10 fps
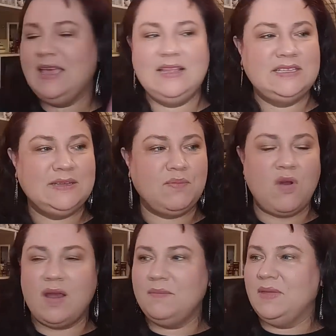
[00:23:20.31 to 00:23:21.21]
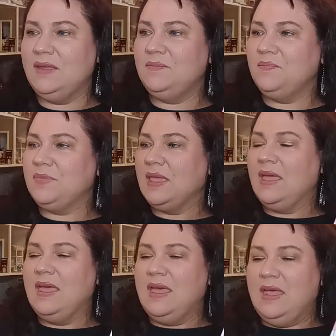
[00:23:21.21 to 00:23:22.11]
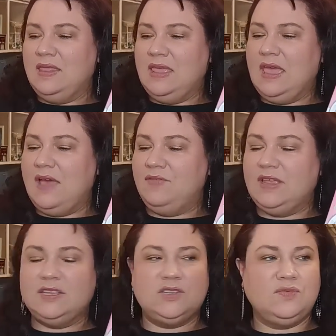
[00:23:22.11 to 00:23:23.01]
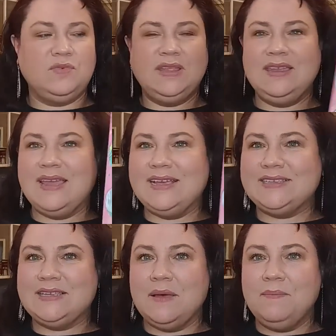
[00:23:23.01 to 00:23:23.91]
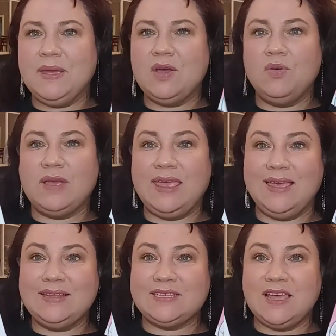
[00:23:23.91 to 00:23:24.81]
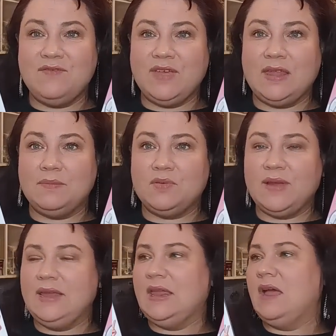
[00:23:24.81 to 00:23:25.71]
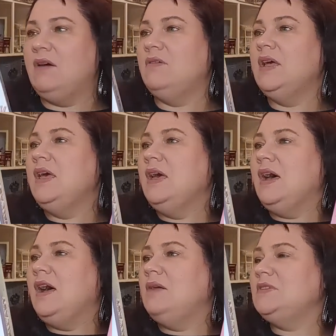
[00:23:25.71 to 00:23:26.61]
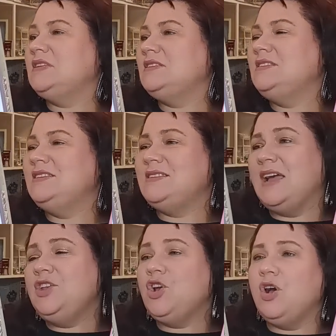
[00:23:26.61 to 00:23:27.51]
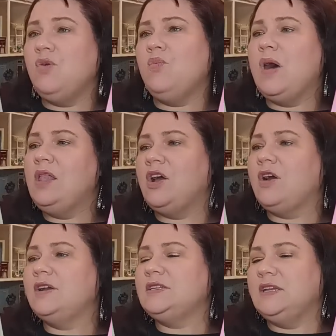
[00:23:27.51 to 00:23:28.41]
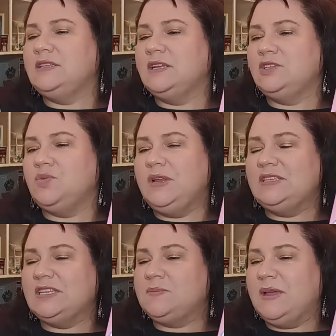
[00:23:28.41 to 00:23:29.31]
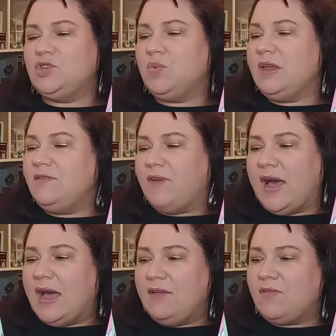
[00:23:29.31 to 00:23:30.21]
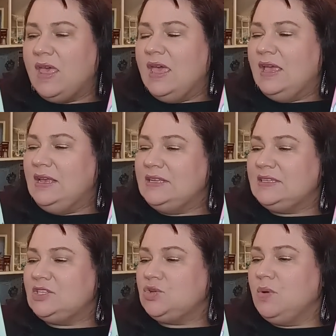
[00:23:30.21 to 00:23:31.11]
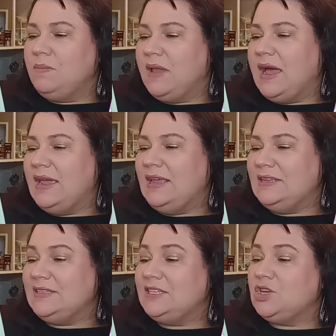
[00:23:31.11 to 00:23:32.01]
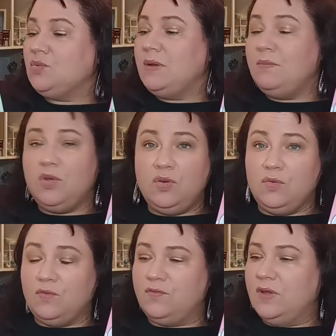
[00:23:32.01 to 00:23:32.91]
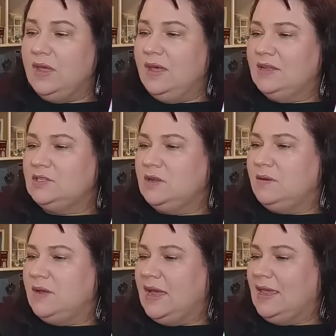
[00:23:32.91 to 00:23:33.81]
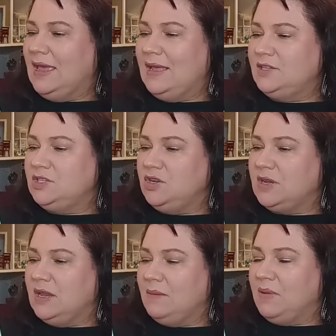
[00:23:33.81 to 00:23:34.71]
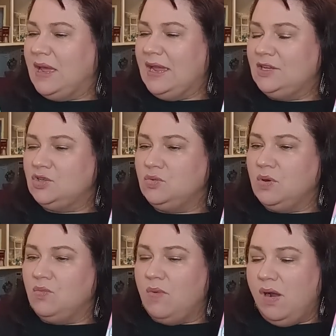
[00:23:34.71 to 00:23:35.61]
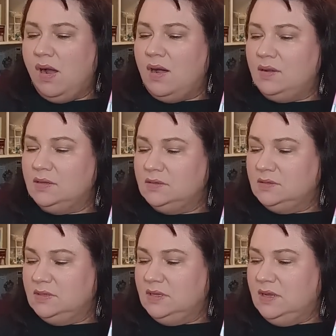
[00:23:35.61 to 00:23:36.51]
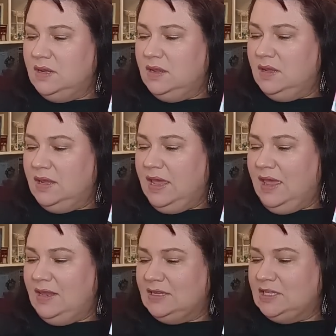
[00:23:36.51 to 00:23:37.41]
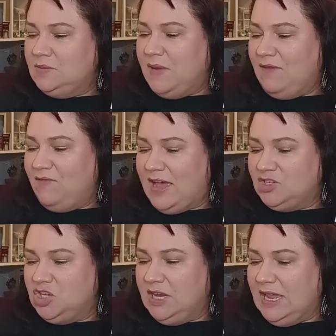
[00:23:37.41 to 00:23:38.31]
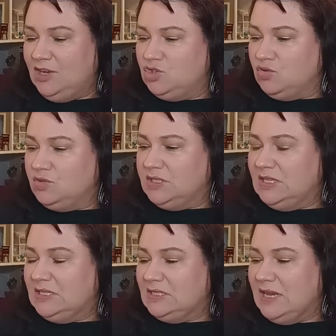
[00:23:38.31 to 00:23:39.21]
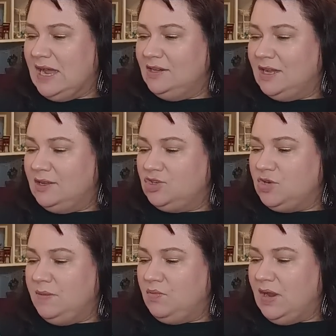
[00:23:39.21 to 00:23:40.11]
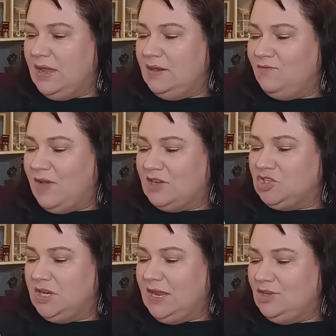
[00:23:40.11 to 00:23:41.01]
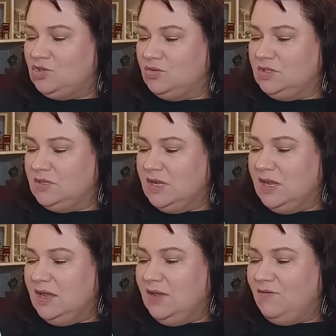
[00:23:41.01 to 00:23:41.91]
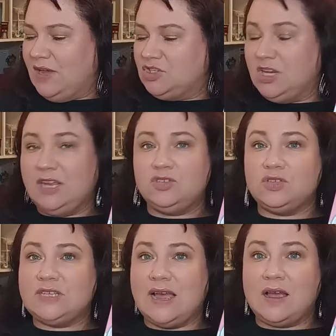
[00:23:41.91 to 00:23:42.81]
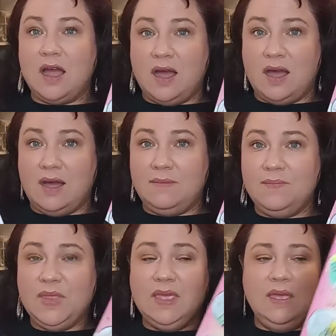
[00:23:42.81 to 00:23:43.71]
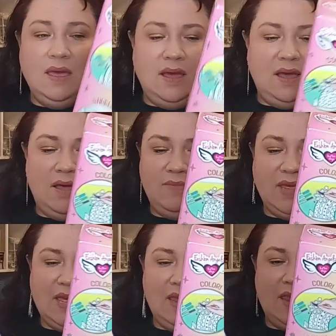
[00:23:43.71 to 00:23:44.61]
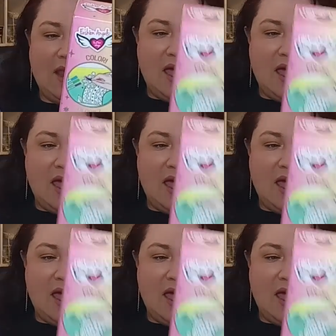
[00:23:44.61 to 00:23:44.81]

kids department, they have these really nice big old kits available right now. Um, this is Design Your Own Wall Art. It's a 26 by 25 easy to apply, easy to remove. So I guess you can apply it to a wall. And this is by Fashion Angels. This is not Dollar Tree brand, Fashion Angels, fashionangels.com. Um, again,